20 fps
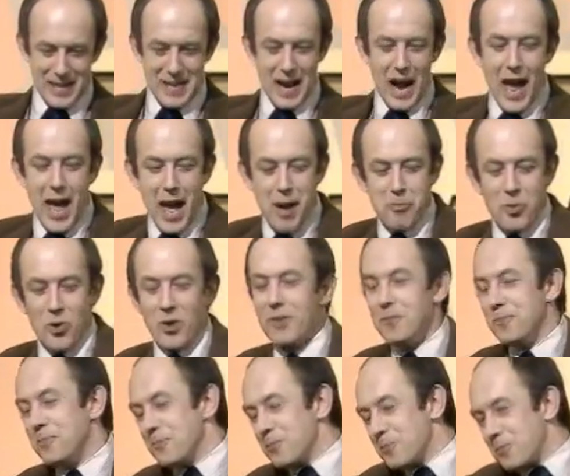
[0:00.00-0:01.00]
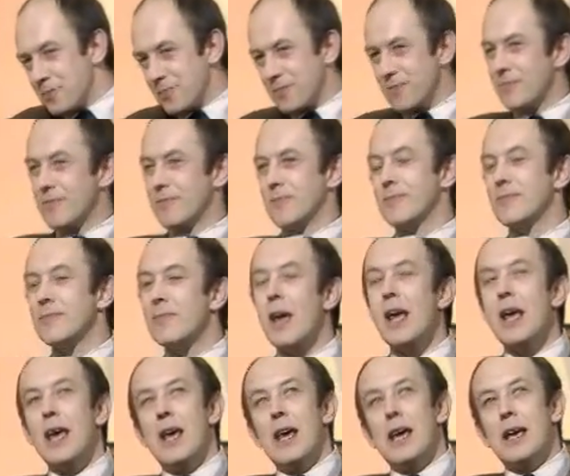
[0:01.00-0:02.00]
Diamoron.
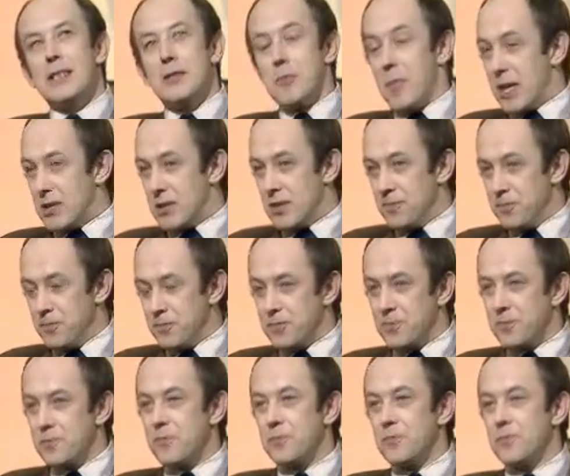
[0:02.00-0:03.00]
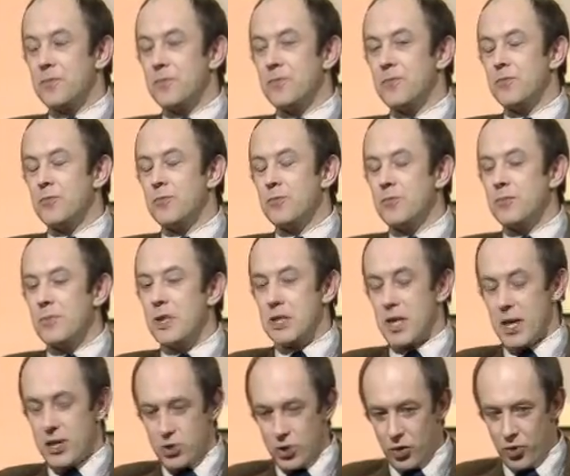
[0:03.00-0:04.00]
It's a medicine. It's
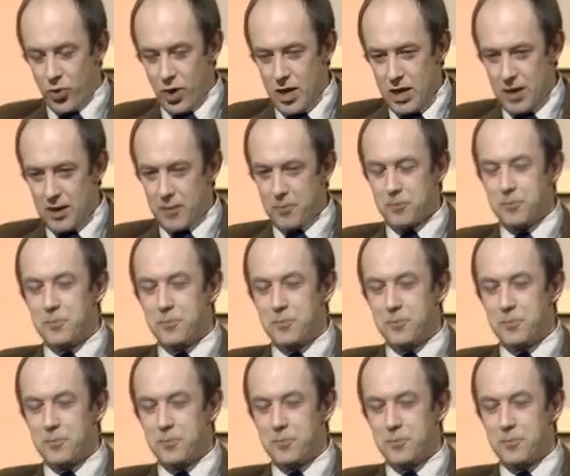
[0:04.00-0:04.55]
ancient Greek.